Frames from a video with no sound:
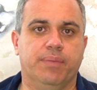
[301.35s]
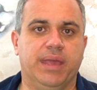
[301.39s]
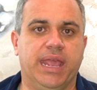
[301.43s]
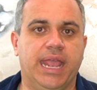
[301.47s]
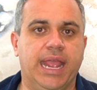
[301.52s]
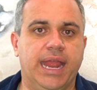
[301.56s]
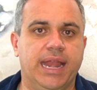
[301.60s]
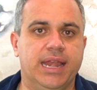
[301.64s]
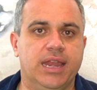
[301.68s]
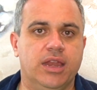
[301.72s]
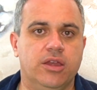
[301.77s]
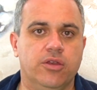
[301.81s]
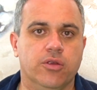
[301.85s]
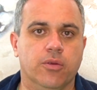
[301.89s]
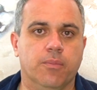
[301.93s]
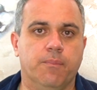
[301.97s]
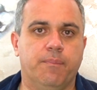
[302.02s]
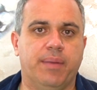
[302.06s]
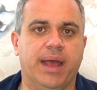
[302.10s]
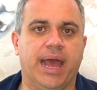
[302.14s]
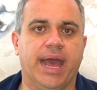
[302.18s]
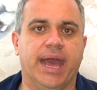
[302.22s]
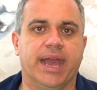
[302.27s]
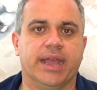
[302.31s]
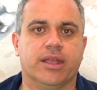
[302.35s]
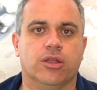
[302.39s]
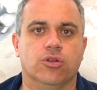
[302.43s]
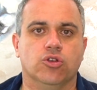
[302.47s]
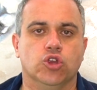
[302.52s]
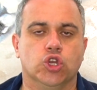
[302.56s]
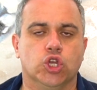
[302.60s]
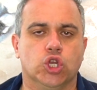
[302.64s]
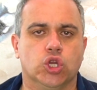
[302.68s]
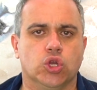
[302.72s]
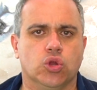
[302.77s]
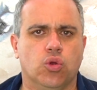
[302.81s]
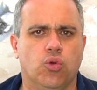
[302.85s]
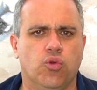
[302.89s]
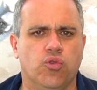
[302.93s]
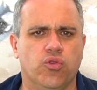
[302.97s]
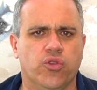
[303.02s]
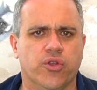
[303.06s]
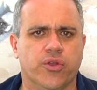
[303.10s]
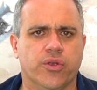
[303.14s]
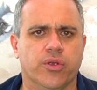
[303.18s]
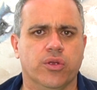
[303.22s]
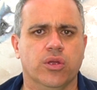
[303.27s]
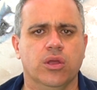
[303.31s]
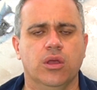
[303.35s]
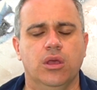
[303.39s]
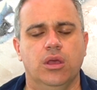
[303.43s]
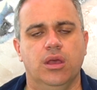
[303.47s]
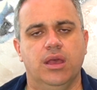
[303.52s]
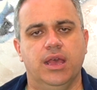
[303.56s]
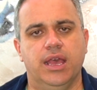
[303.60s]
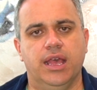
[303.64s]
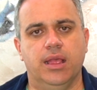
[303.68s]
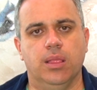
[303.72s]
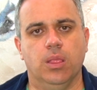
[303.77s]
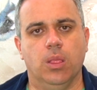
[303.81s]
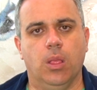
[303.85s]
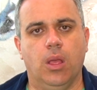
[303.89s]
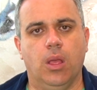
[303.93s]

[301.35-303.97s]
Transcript: pain in your back or shoulder and